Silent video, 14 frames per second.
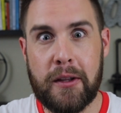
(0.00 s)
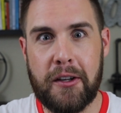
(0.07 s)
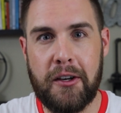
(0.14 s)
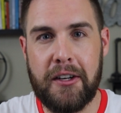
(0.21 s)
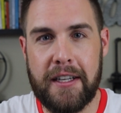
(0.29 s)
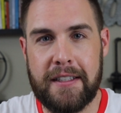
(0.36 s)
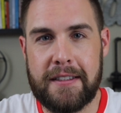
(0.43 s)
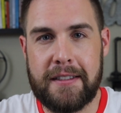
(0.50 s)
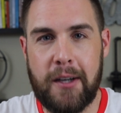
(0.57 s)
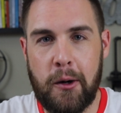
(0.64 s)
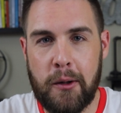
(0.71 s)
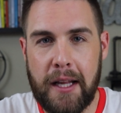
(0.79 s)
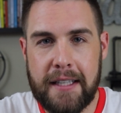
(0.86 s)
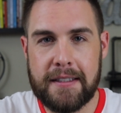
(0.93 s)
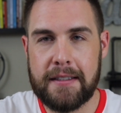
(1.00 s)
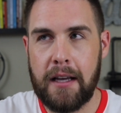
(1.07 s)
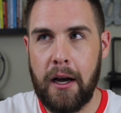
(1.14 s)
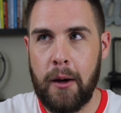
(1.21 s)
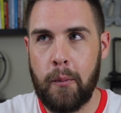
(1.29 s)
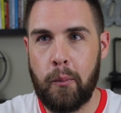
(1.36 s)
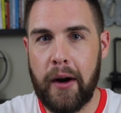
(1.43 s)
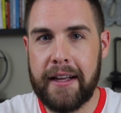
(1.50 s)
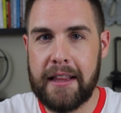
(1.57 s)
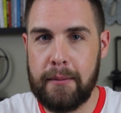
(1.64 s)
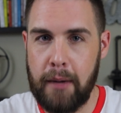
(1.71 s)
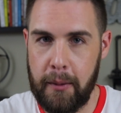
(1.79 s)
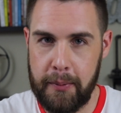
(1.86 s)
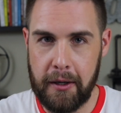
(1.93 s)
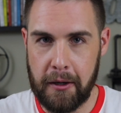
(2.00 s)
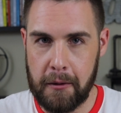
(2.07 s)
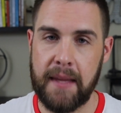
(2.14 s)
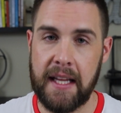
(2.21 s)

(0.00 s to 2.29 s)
with goodies, so let's break them up here.